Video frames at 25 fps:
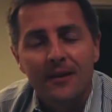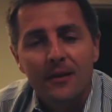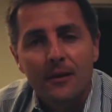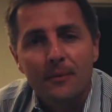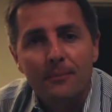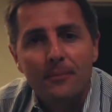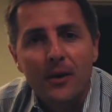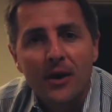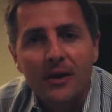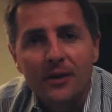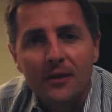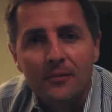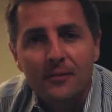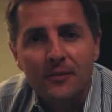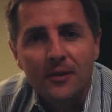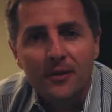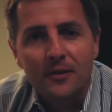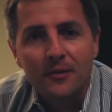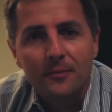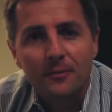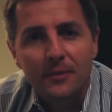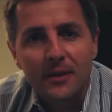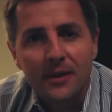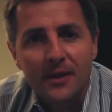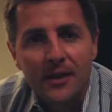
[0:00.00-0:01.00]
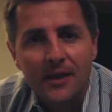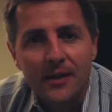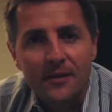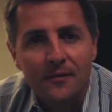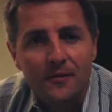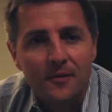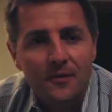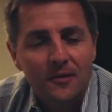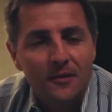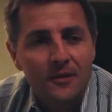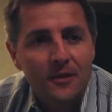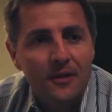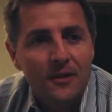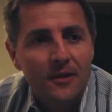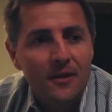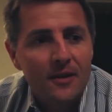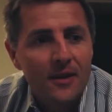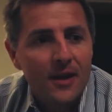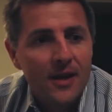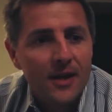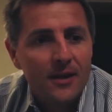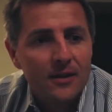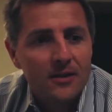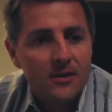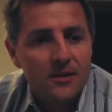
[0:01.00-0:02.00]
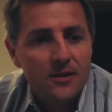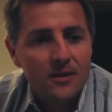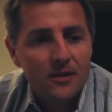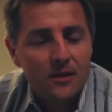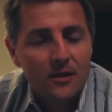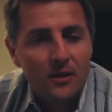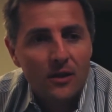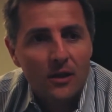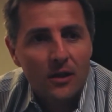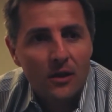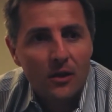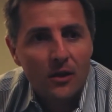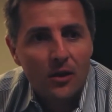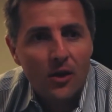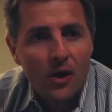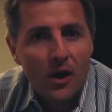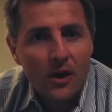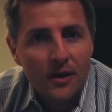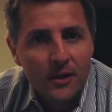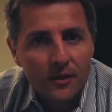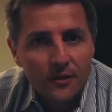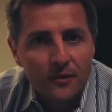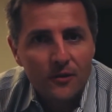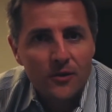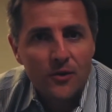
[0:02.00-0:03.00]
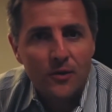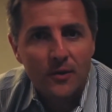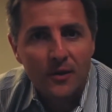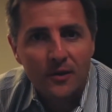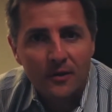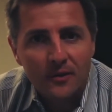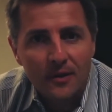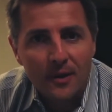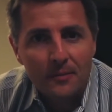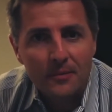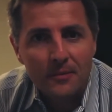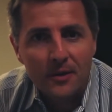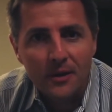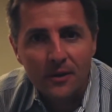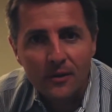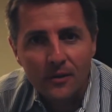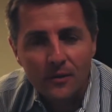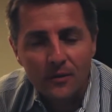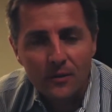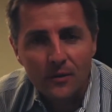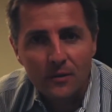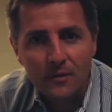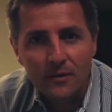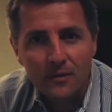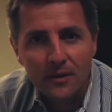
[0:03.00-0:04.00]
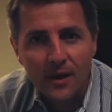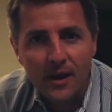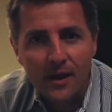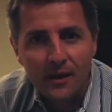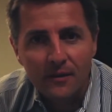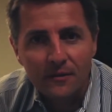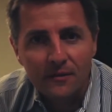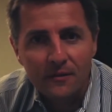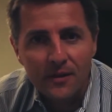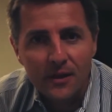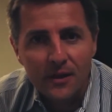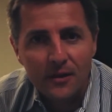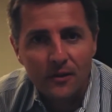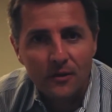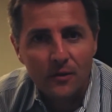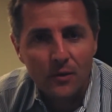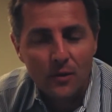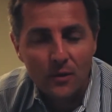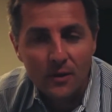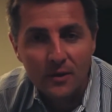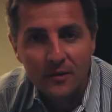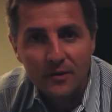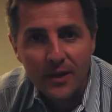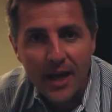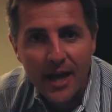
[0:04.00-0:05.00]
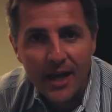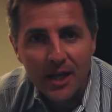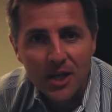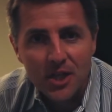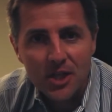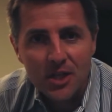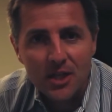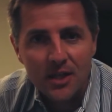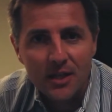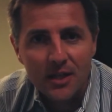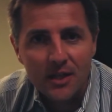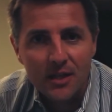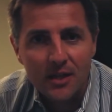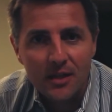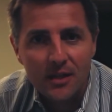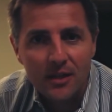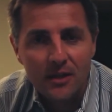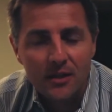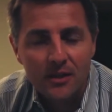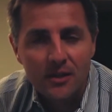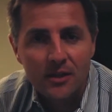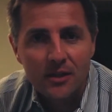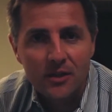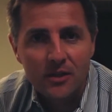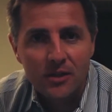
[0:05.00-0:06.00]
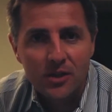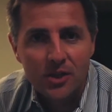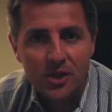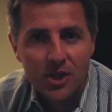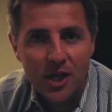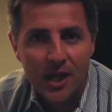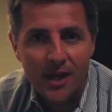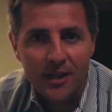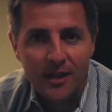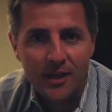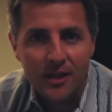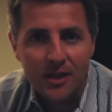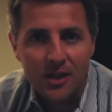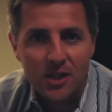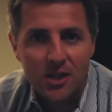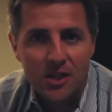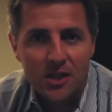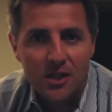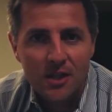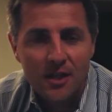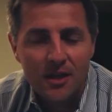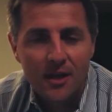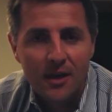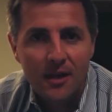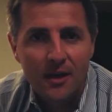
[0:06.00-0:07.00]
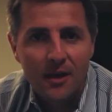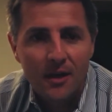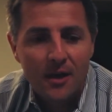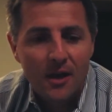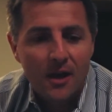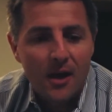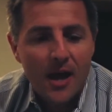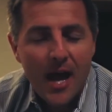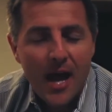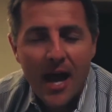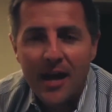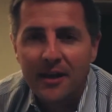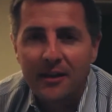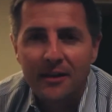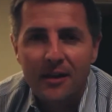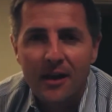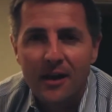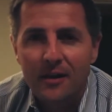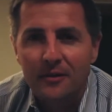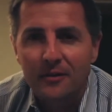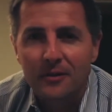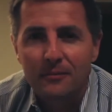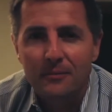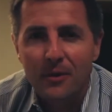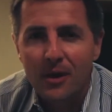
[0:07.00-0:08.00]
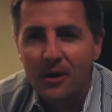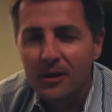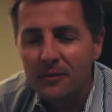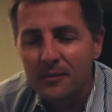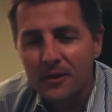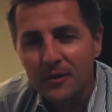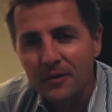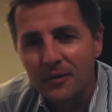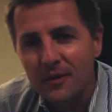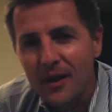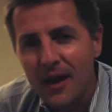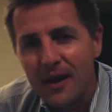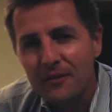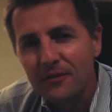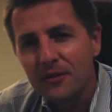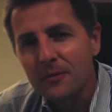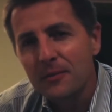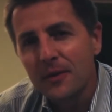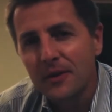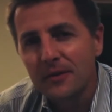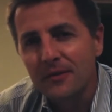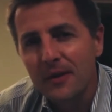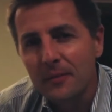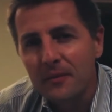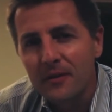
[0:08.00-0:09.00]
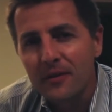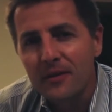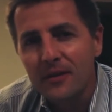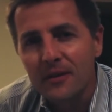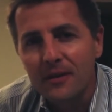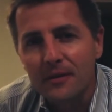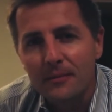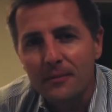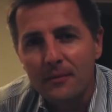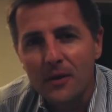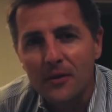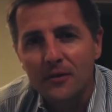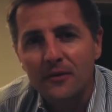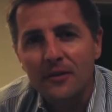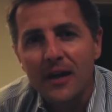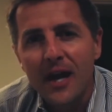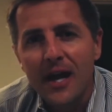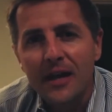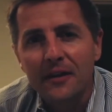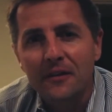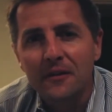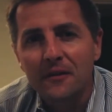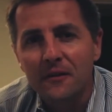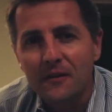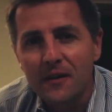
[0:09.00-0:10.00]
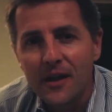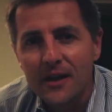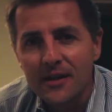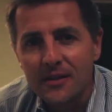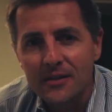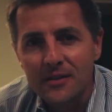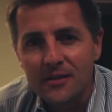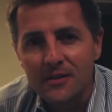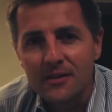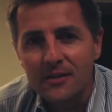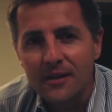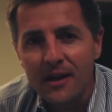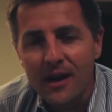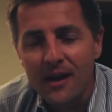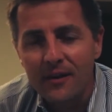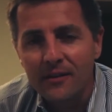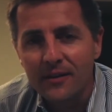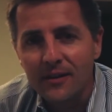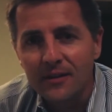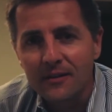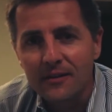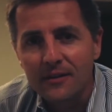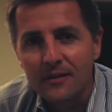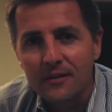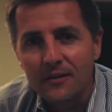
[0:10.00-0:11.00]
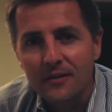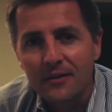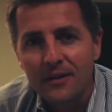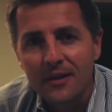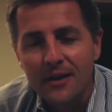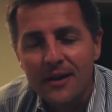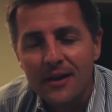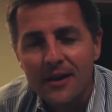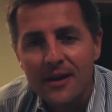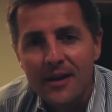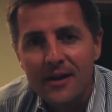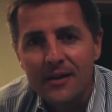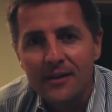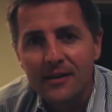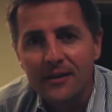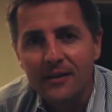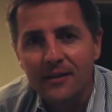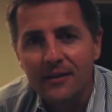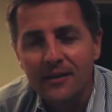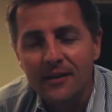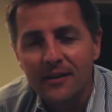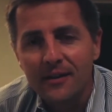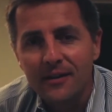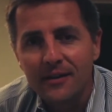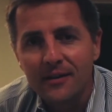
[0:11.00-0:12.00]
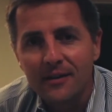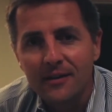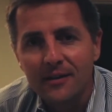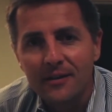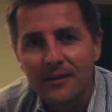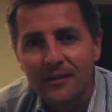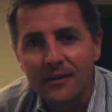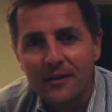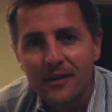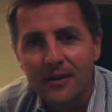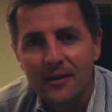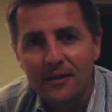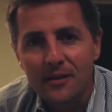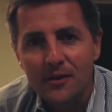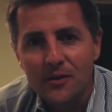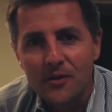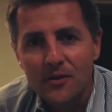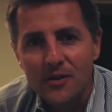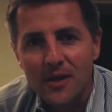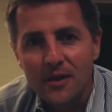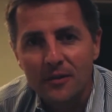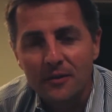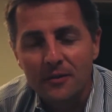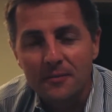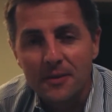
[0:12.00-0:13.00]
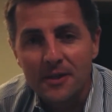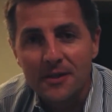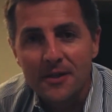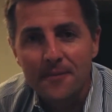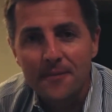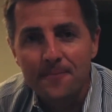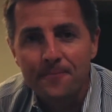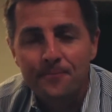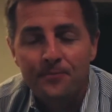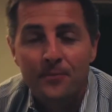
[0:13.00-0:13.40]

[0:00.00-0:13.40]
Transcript: Barnabas believes that God is doing something in Saul's life, that Saul has actually changed. Ananias and Barnabas have to be some of the most underrated characters in the New Testament.